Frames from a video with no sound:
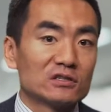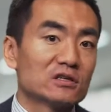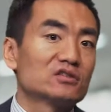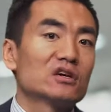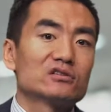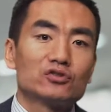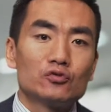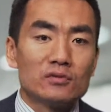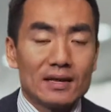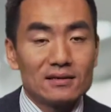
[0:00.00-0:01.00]
such as
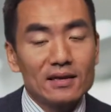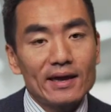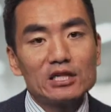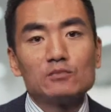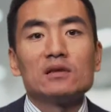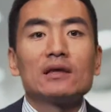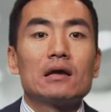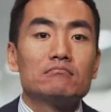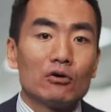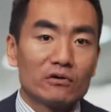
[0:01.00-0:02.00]
student engagement
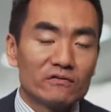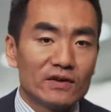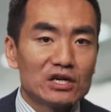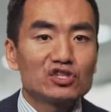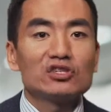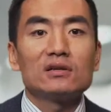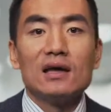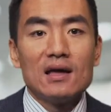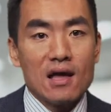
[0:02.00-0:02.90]
and motivation